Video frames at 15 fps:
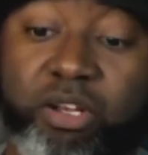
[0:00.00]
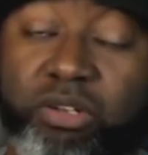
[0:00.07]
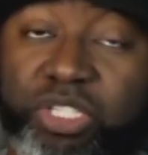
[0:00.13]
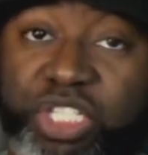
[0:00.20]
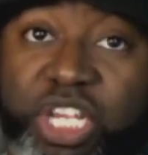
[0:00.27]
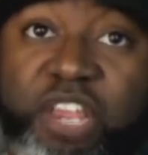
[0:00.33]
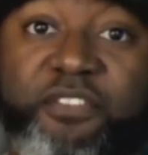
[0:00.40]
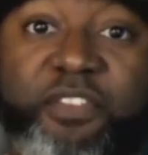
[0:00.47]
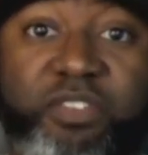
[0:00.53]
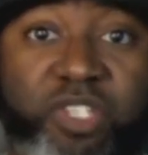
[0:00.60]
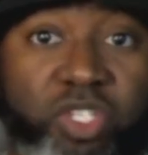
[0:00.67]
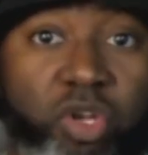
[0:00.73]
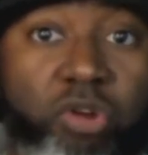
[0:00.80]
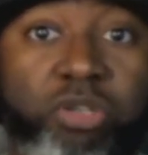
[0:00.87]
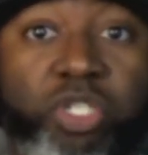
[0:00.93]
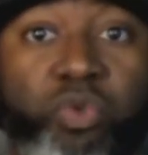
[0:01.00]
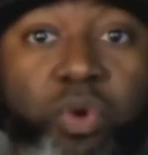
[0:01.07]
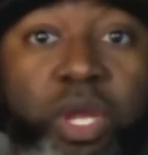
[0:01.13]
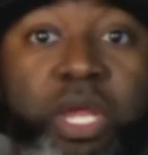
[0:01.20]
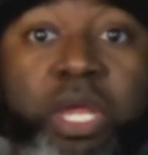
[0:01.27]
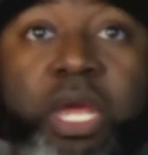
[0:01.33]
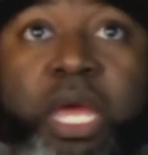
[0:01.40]
chief of
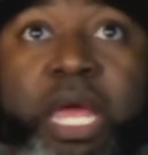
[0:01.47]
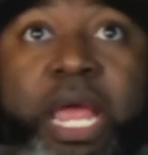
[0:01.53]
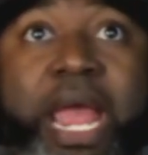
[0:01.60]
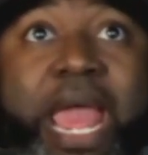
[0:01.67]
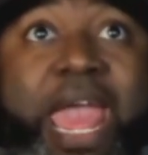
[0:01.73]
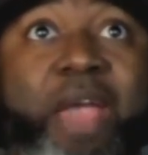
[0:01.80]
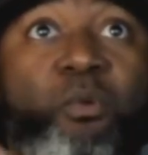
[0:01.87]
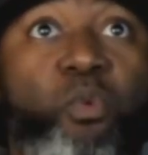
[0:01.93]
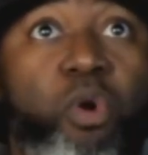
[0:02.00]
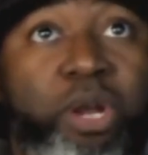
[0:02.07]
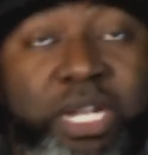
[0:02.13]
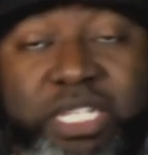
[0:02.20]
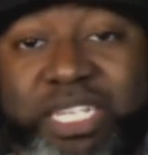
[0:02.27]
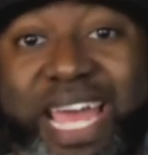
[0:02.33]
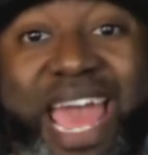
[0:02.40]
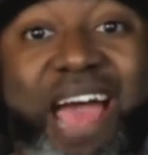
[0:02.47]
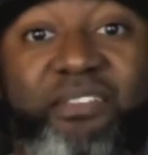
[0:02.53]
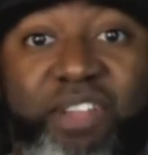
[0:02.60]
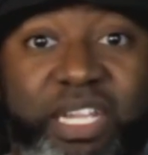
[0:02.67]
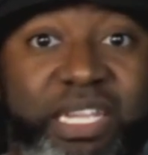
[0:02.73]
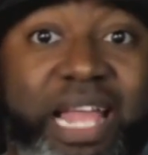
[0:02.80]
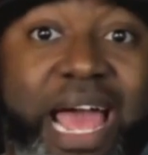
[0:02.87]
surgery, and wanting to have a
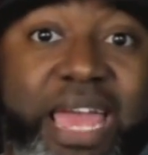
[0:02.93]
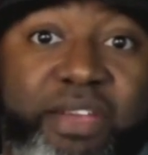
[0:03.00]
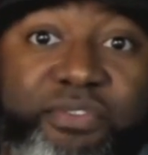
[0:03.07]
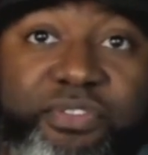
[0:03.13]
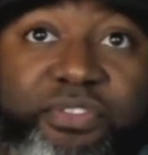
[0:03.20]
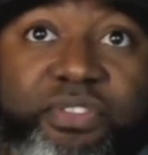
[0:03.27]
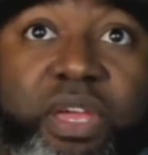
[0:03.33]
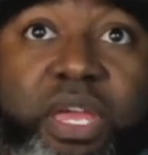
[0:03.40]
life.